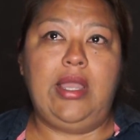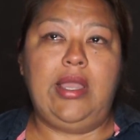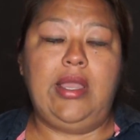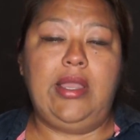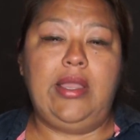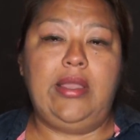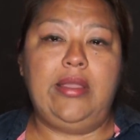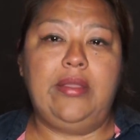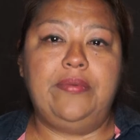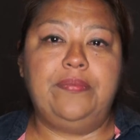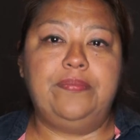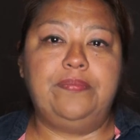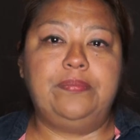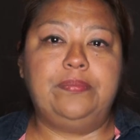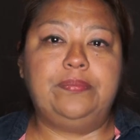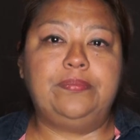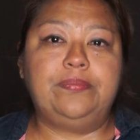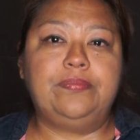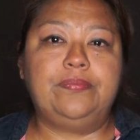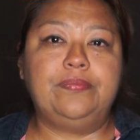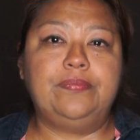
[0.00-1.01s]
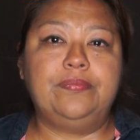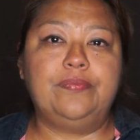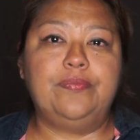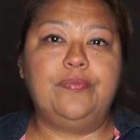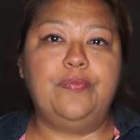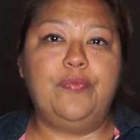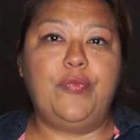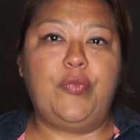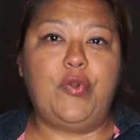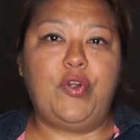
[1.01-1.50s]
and
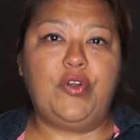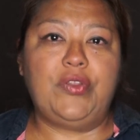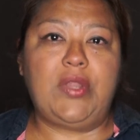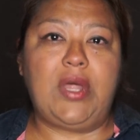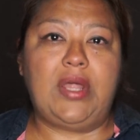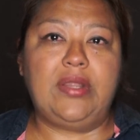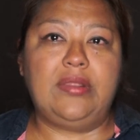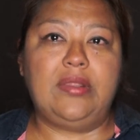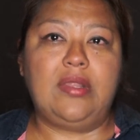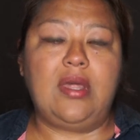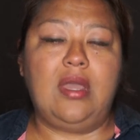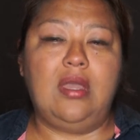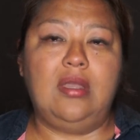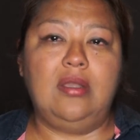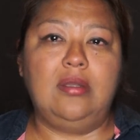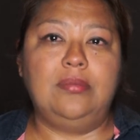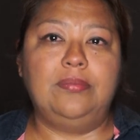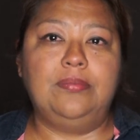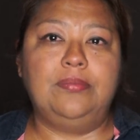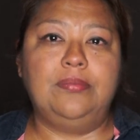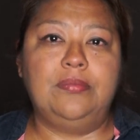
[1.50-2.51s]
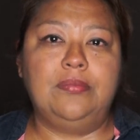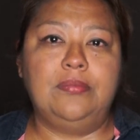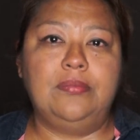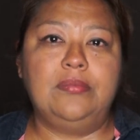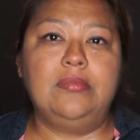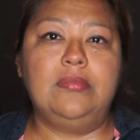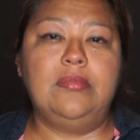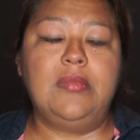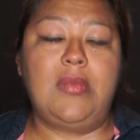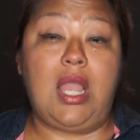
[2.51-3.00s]
for that
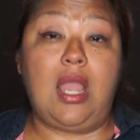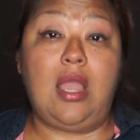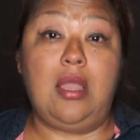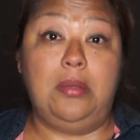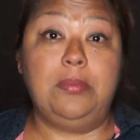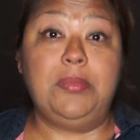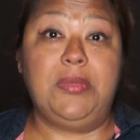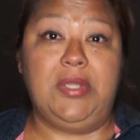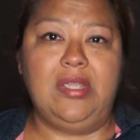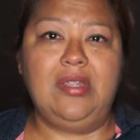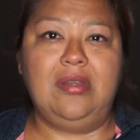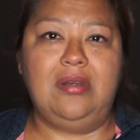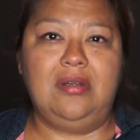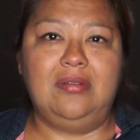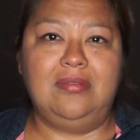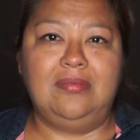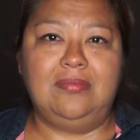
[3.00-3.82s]
I'm here.